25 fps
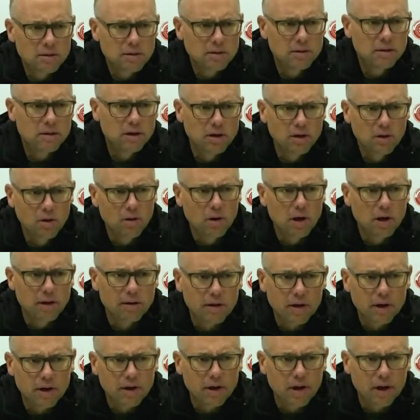You know, I
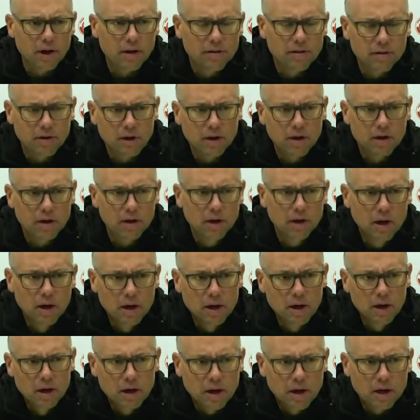think
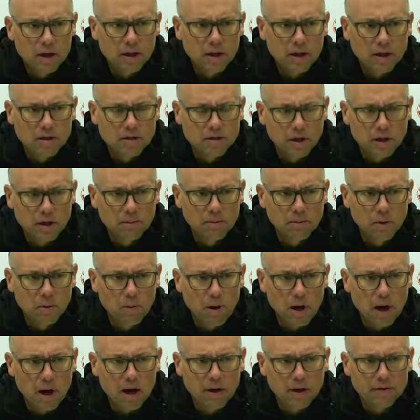it took him a
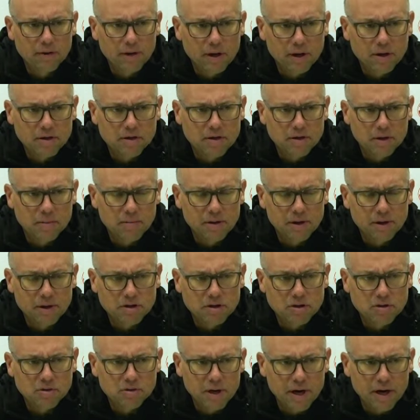while to get some of
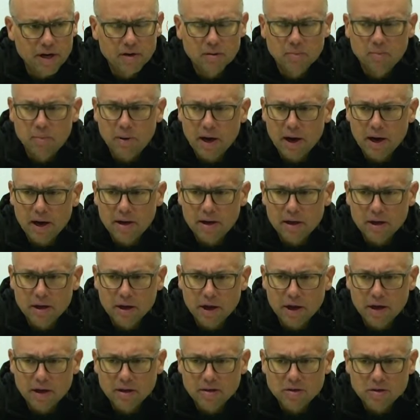that strength back.
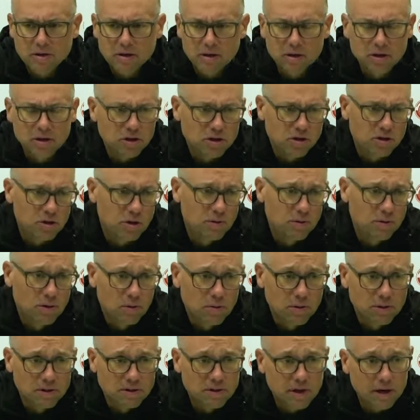And as you just don't know
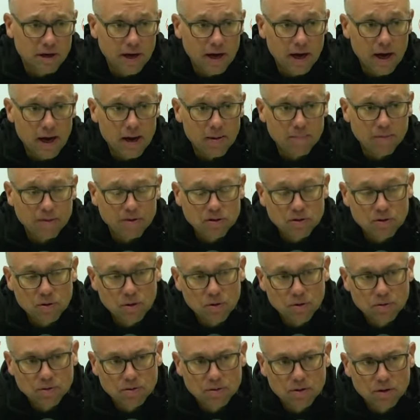what's going to happen.
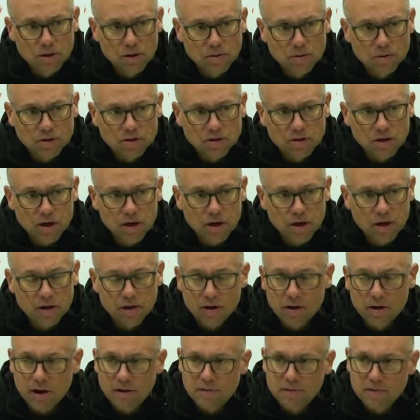So, you know, to say
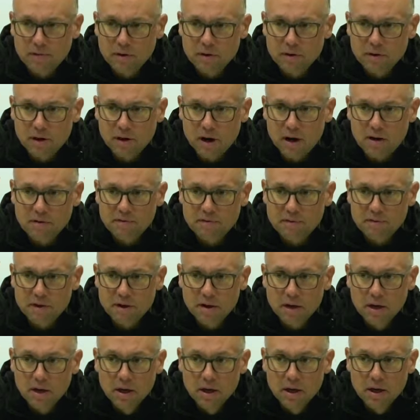that I feel
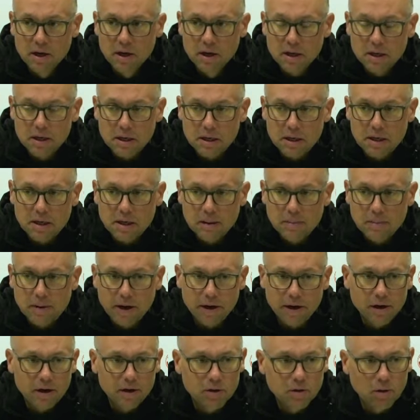confident,
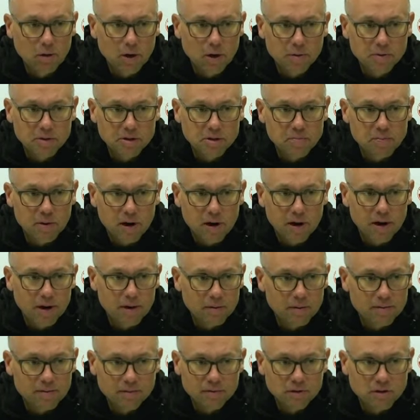I didn't know how his
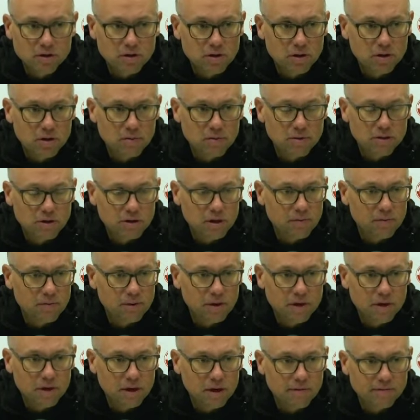body for sure was going to
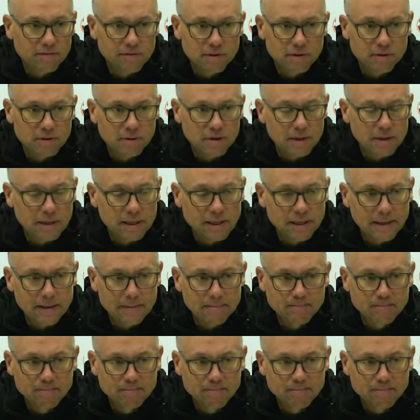recover.